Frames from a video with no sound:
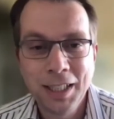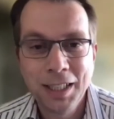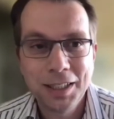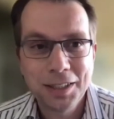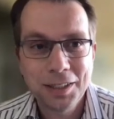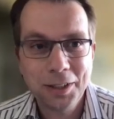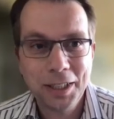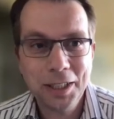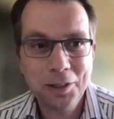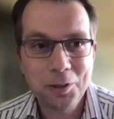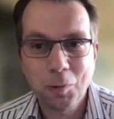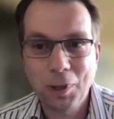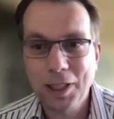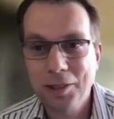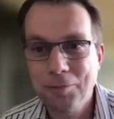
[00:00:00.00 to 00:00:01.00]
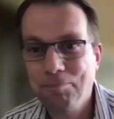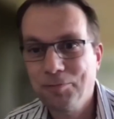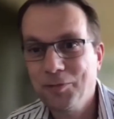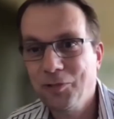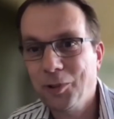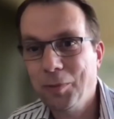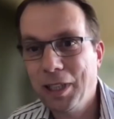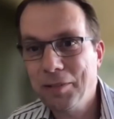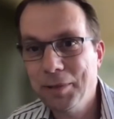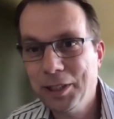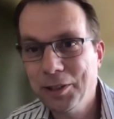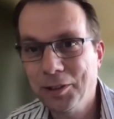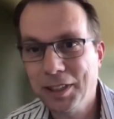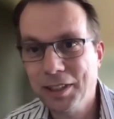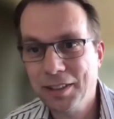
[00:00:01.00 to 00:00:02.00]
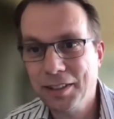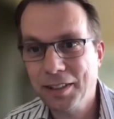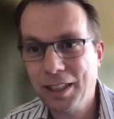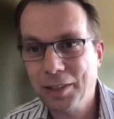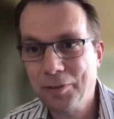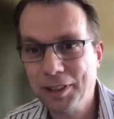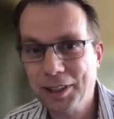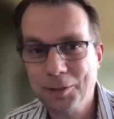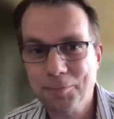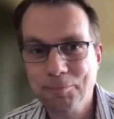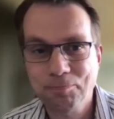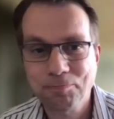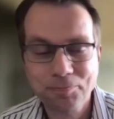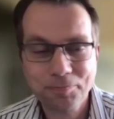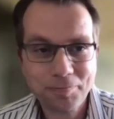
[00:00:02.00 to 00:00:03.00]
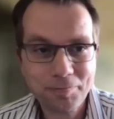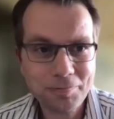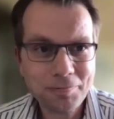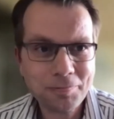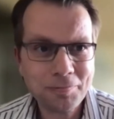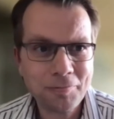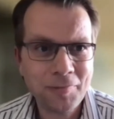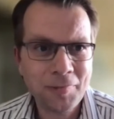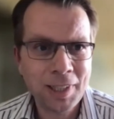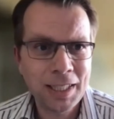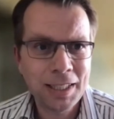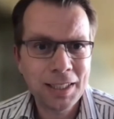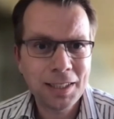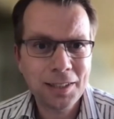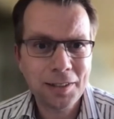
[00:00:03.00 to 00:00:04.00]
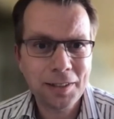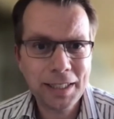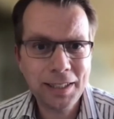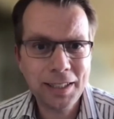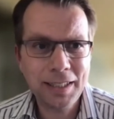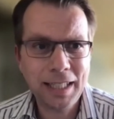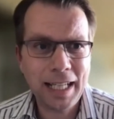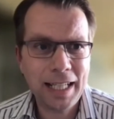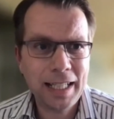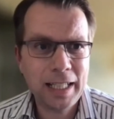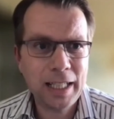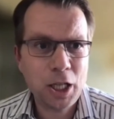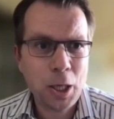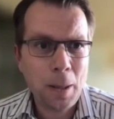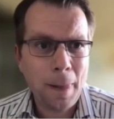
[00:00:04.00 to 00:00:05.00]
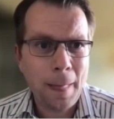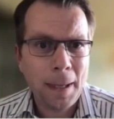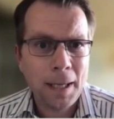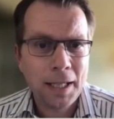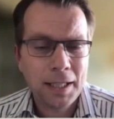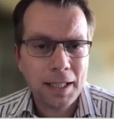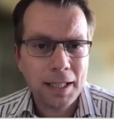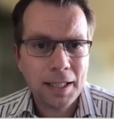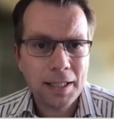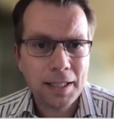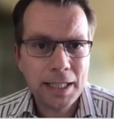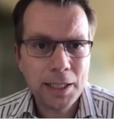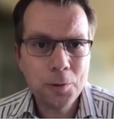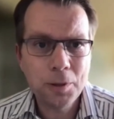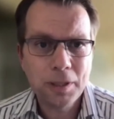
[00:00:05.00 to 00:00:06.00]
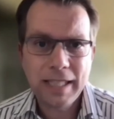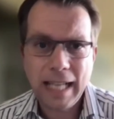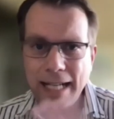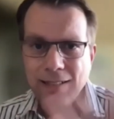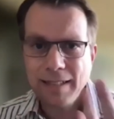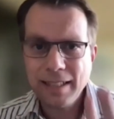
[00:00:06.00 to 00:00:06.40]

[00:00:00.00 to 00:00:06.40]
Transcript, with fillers: So here's one from my research in Southern Africa. So this is a, a new gated